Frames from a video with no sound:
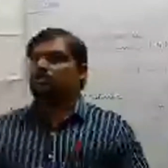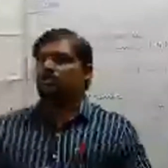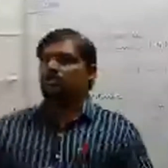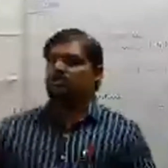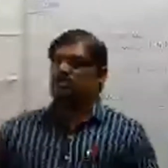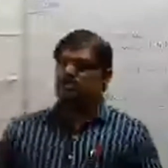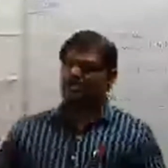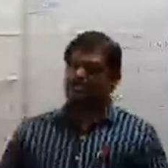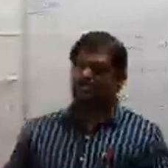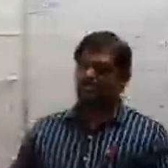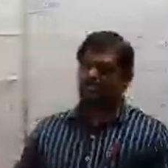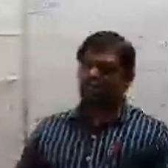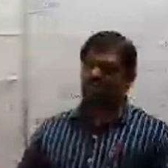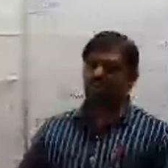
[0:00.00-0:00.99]

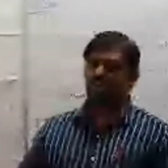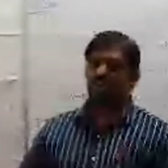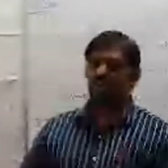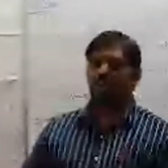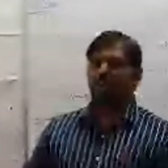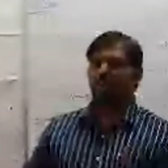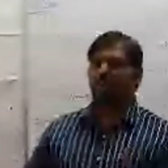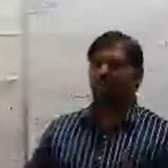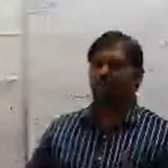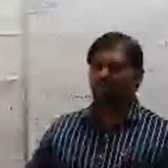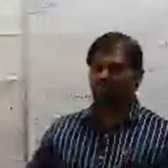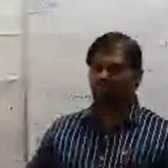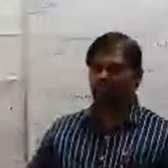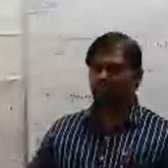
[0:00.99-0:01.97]
vegetables, flowers like
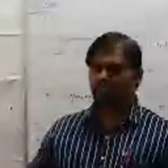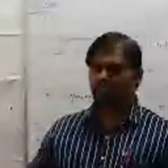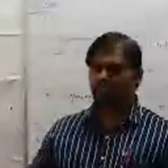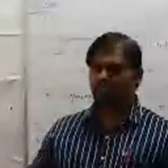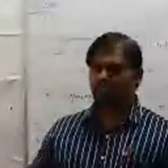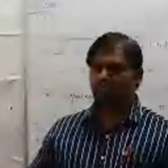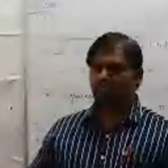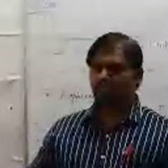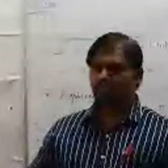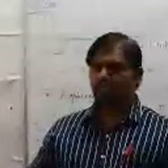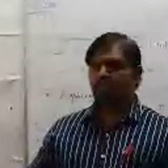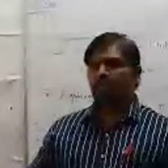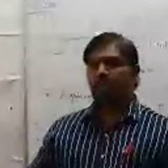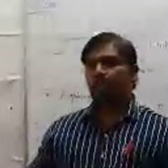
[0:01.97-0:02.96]
that.
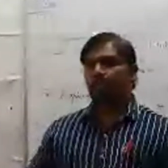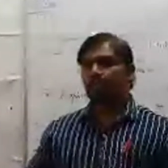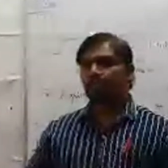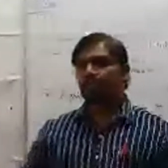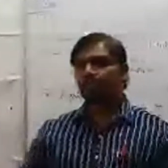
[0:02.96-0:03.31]
It also